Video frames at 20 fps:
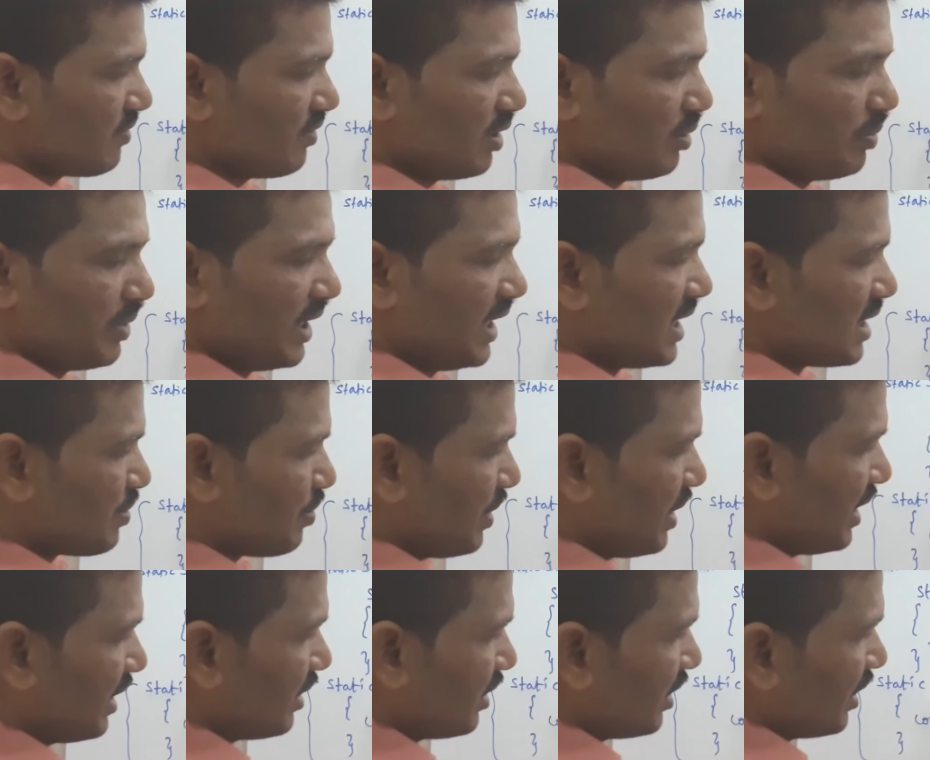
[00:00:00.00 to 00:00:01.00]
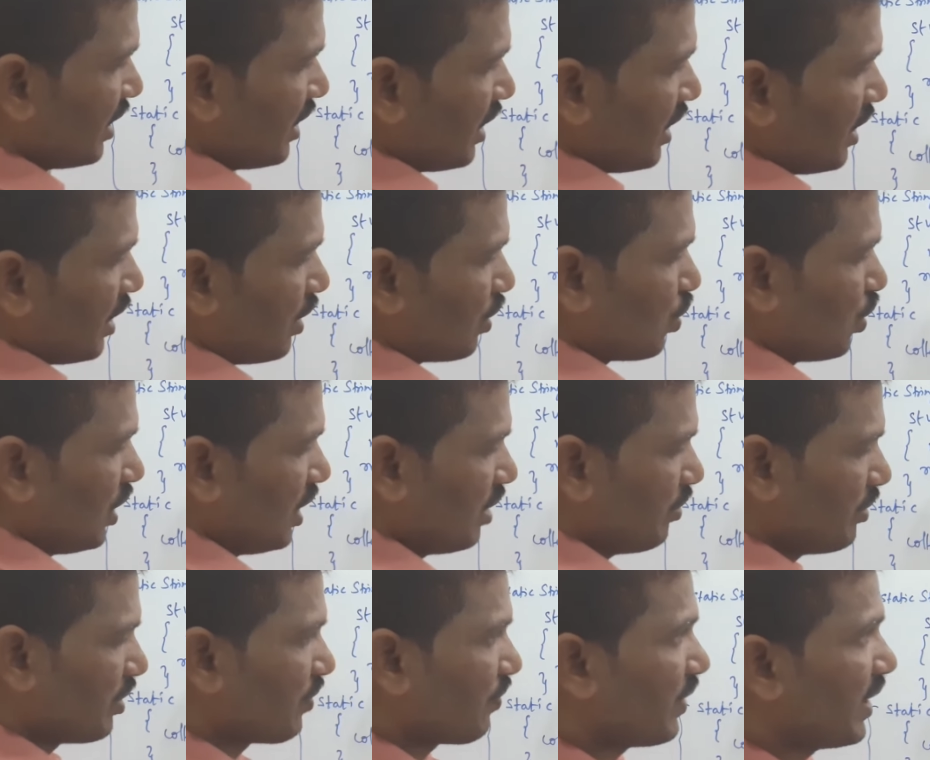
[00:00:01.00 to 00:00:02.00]
will be displayed. Rule
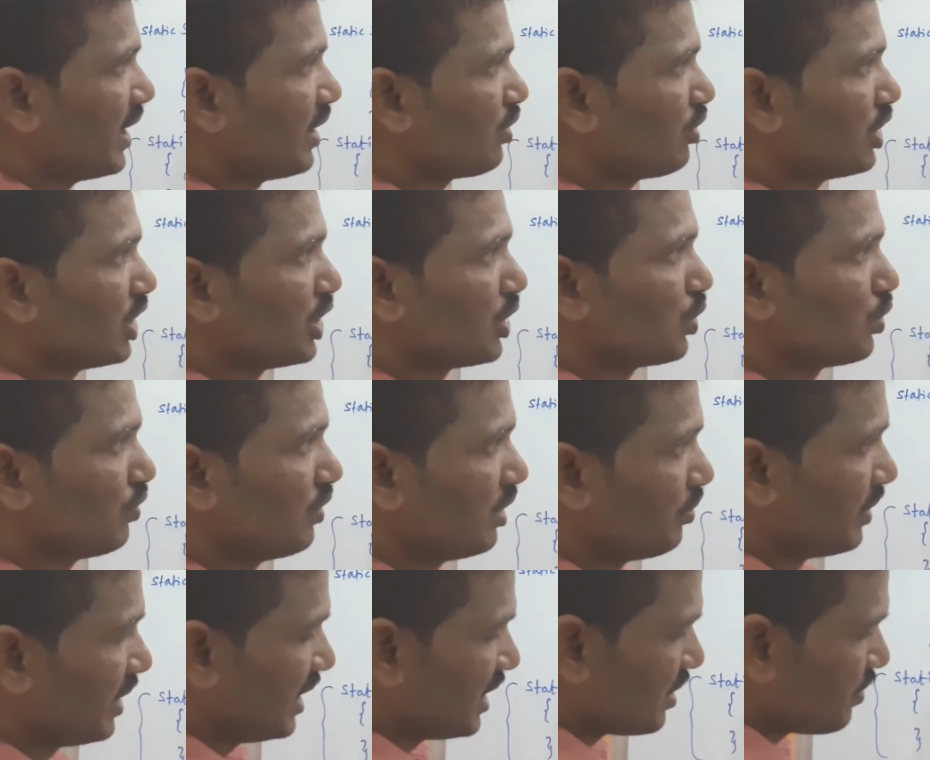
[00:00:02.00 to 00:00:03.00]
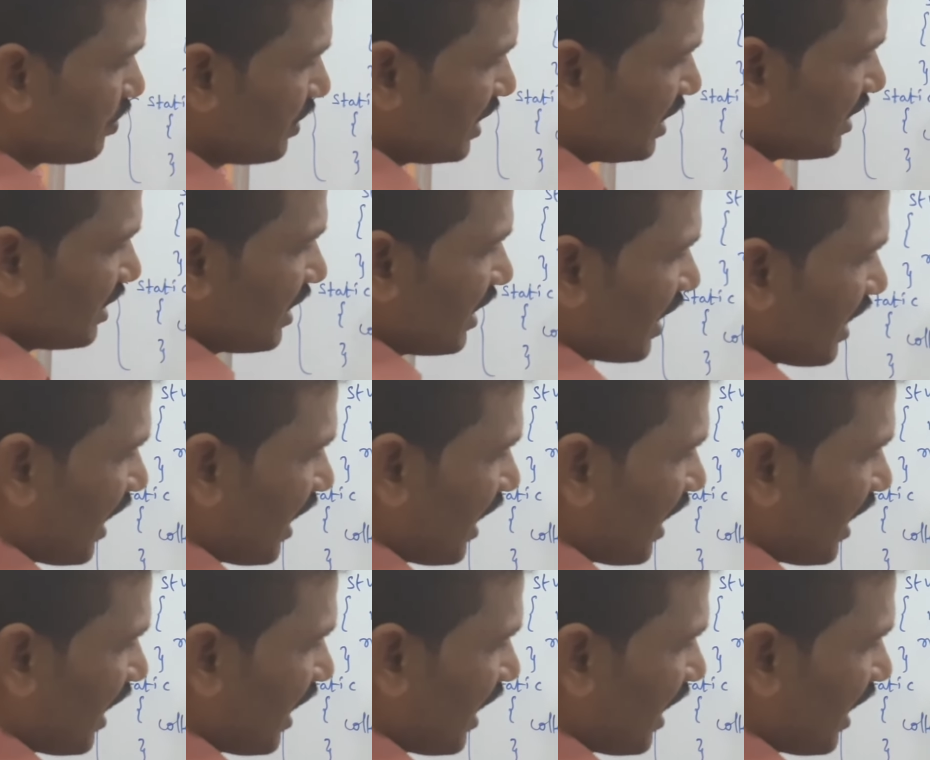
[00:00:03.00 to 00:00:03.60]
number 522 will be displayed. The